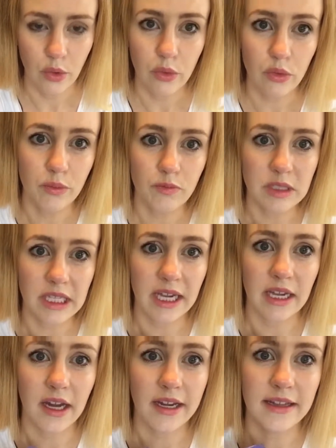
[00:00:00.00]
oops, I
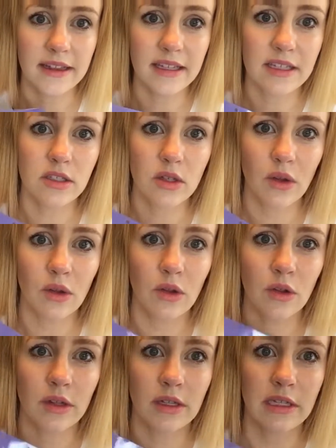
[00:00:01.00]
got it in this
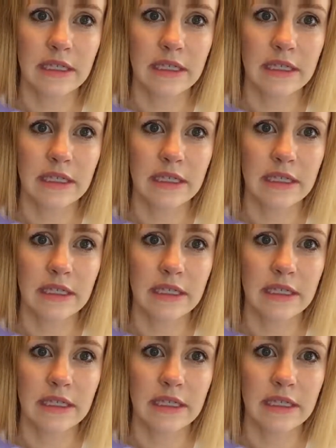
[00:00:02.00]
hole,